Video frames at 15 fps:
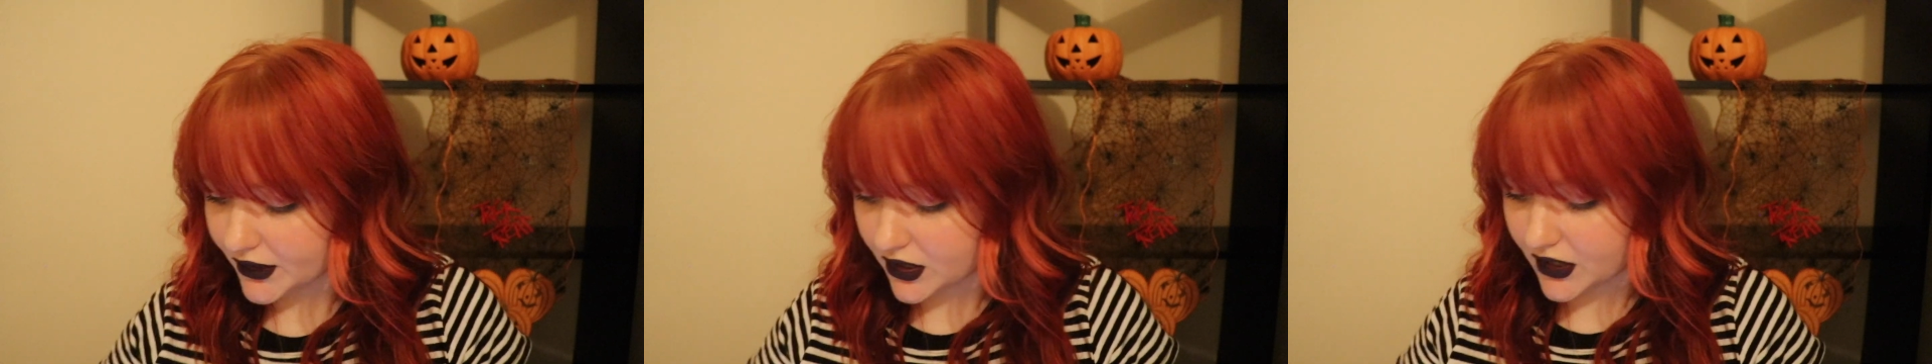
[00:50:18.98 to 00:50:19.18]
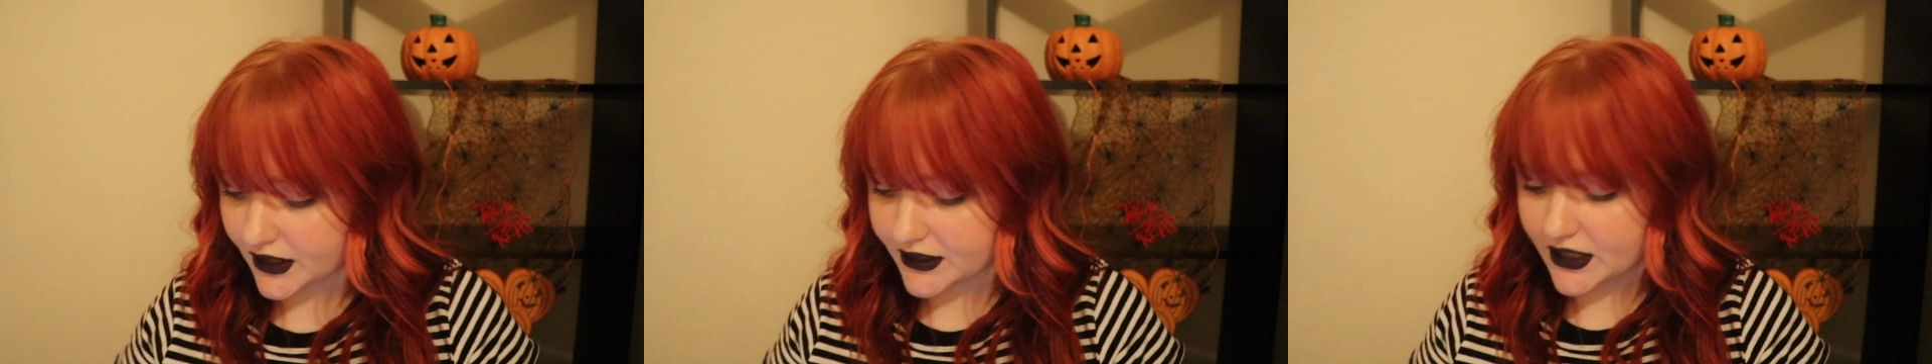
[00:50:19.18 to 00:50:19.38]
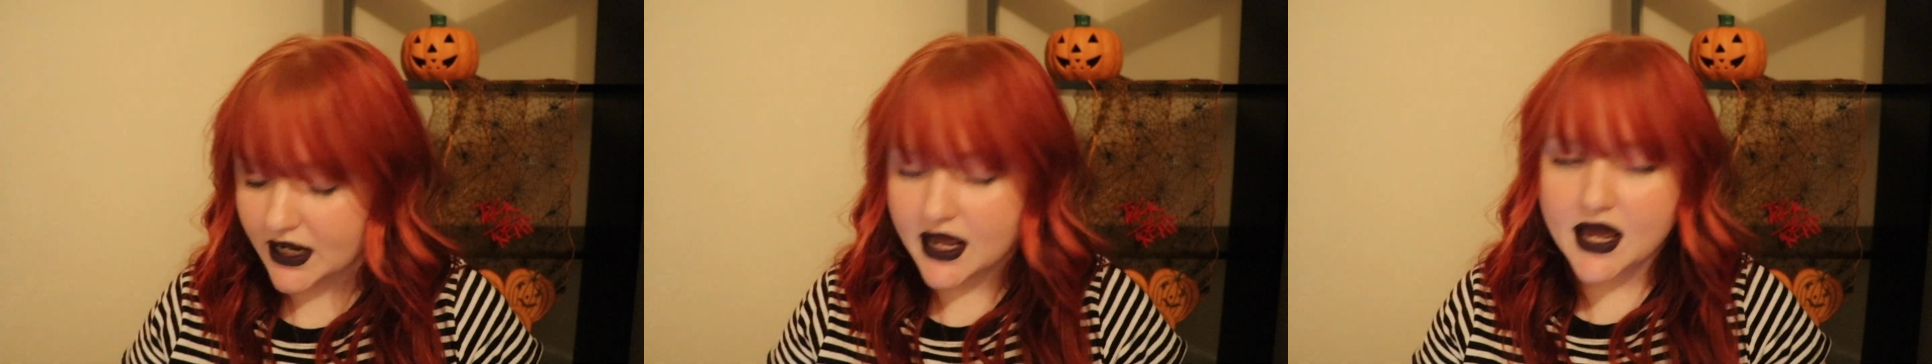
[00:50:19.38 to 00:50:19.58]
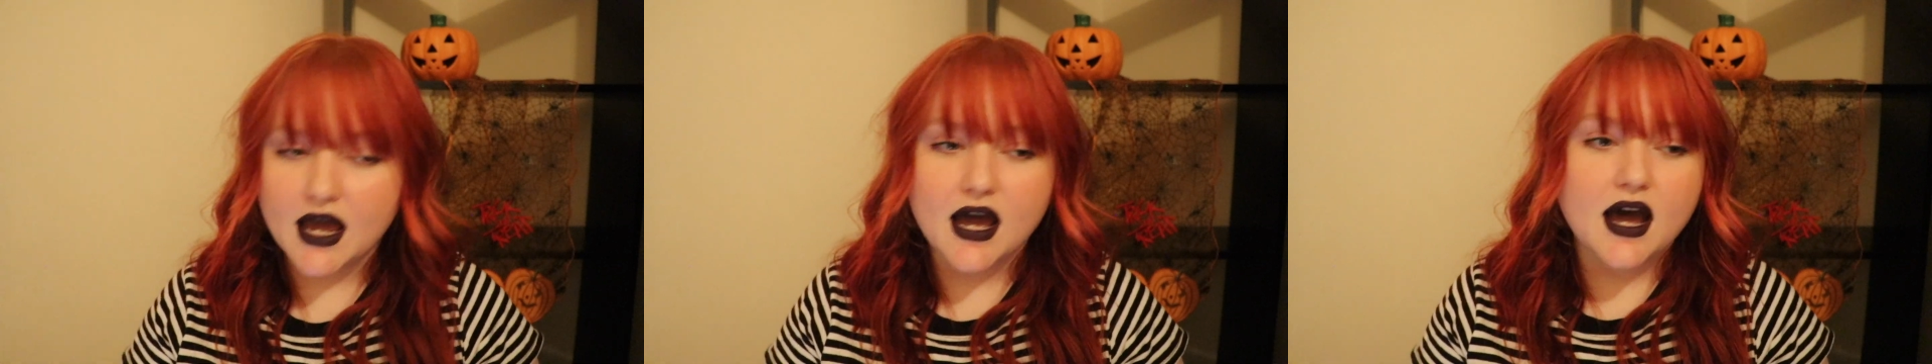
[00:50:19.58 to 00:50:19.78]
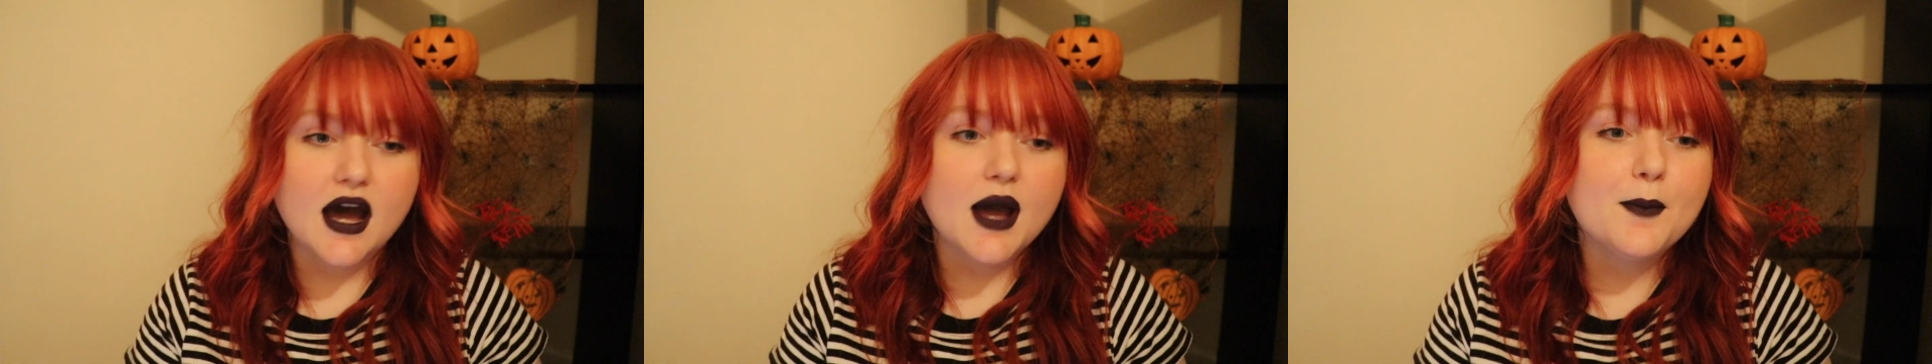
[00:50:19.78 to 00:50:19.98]
on,
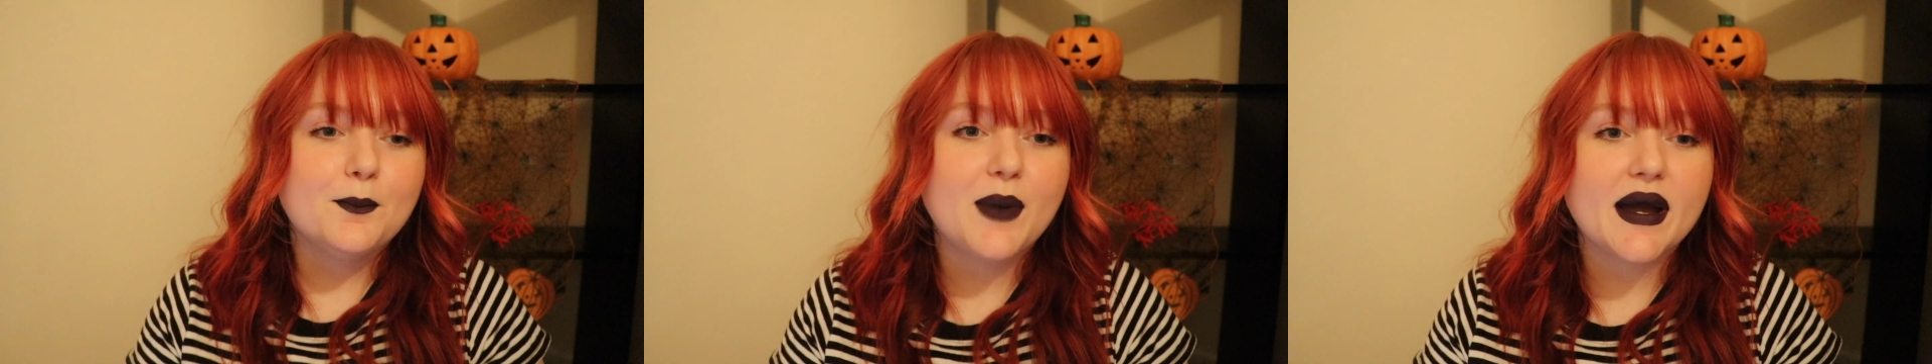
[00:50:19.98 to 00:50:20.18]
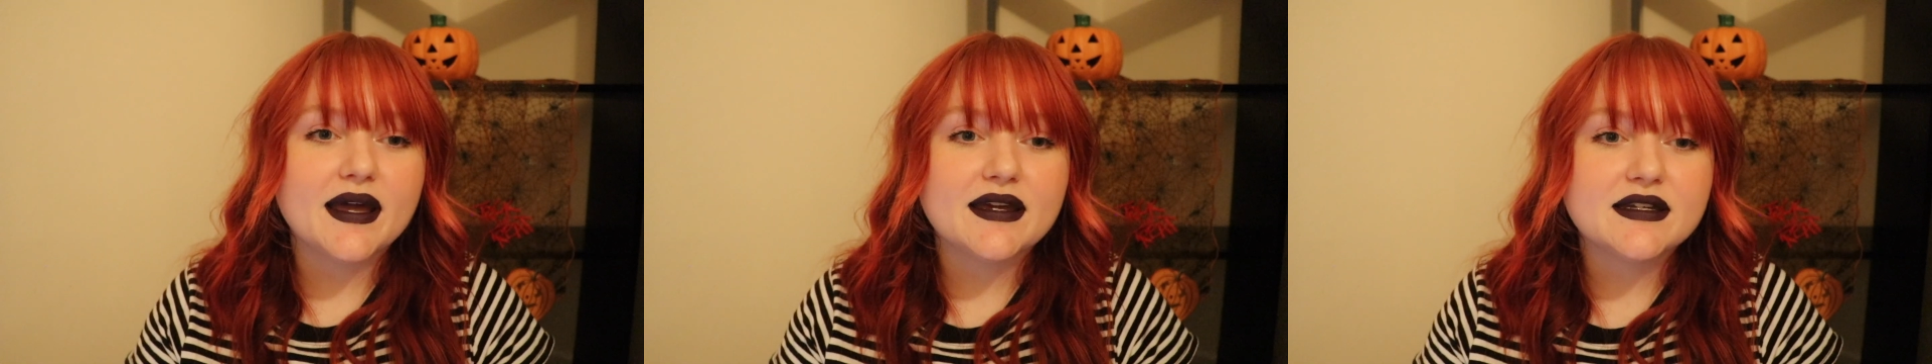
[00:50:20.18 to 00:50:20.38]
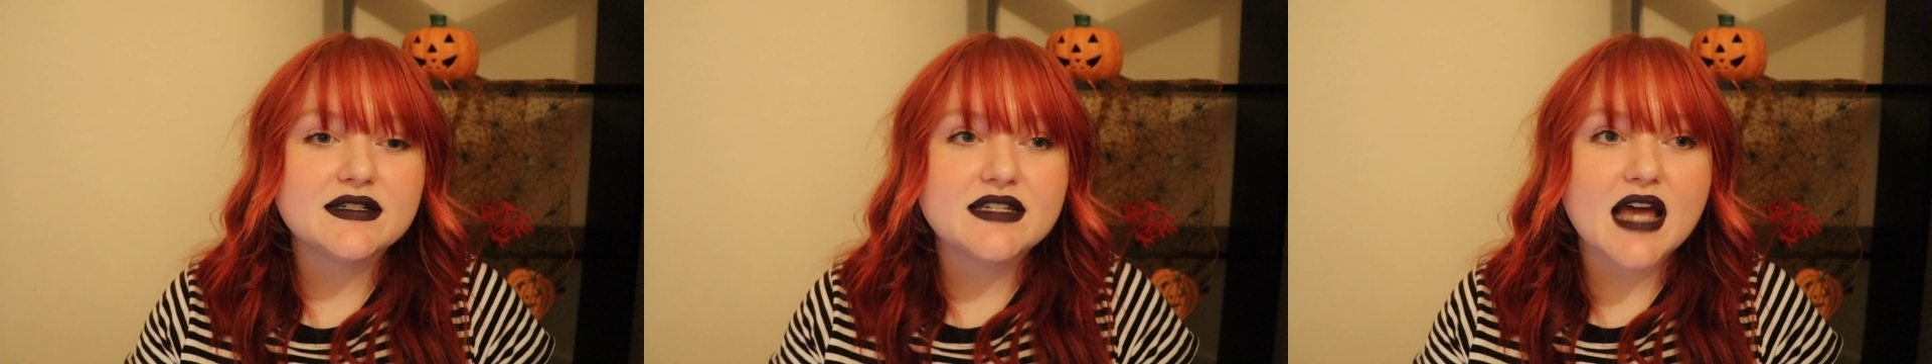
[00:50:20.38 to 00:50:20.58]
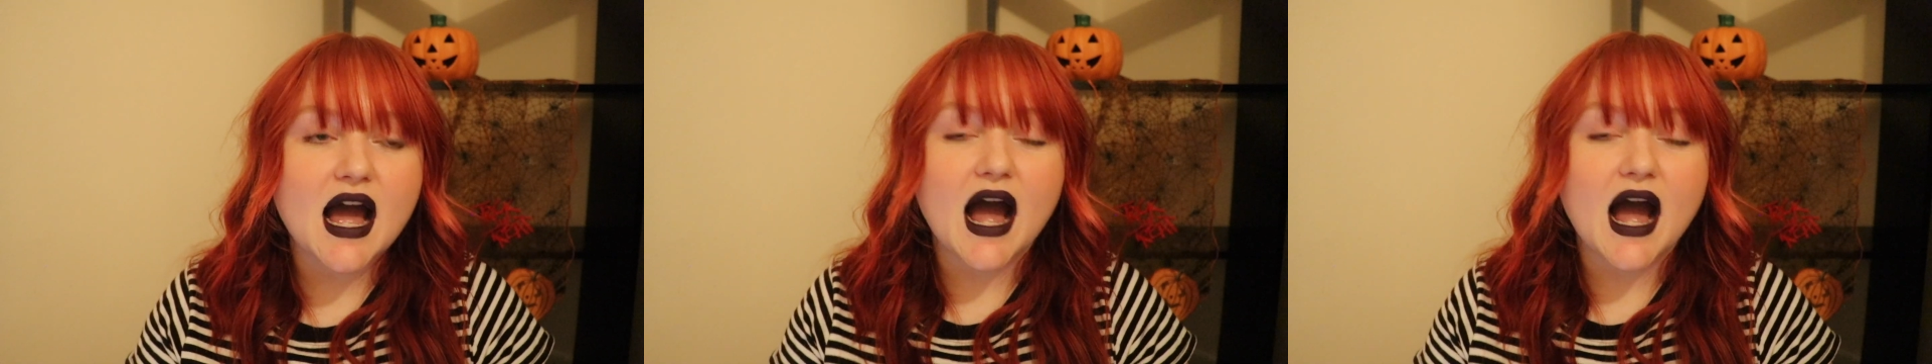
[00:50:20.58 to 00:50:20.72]
but